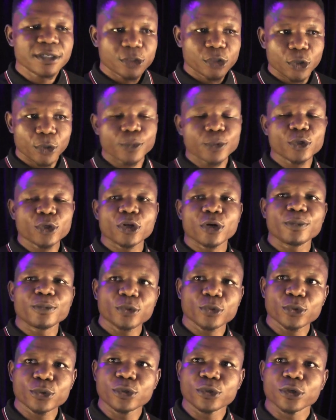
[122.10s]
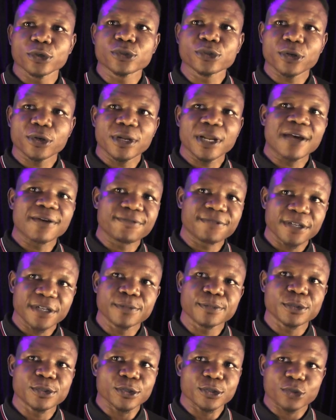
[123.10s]

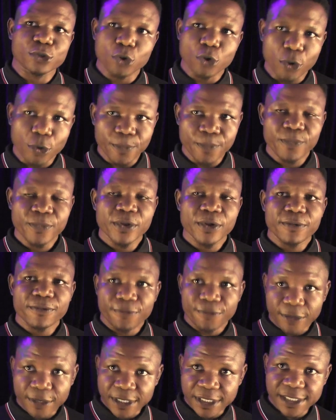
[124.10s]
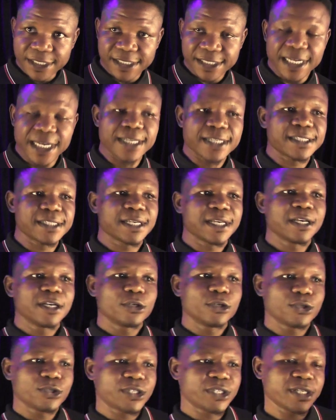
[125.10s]
www.olaphillips.com. For instance,
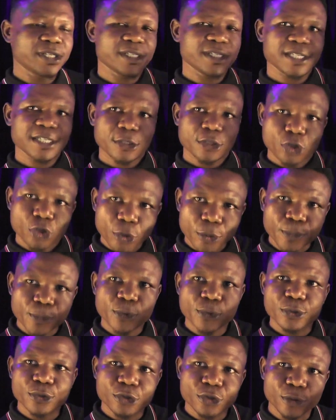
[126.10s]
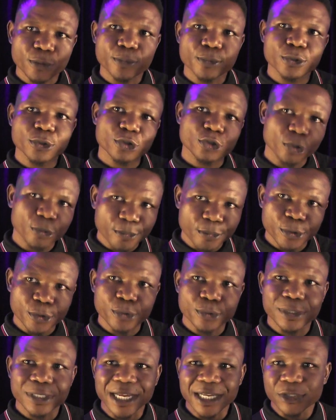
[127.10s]
you see the
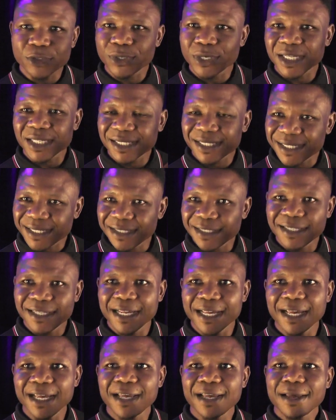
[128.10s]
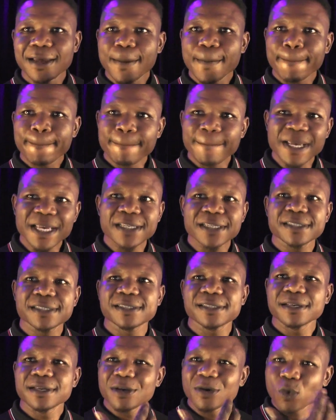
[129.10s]
www that you are seeing there
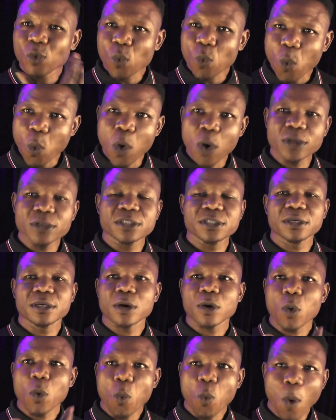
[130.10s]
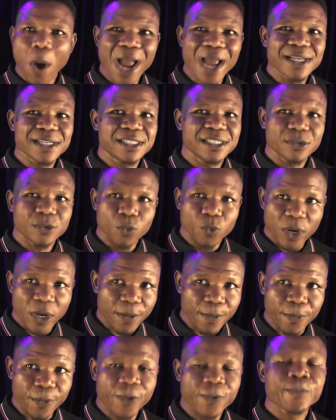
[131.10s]
means World Wide
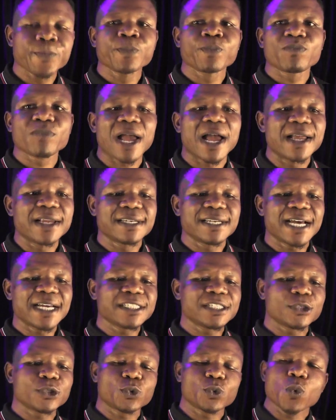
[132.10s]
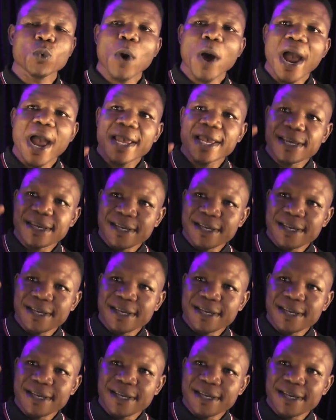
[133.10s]
Web, and that is why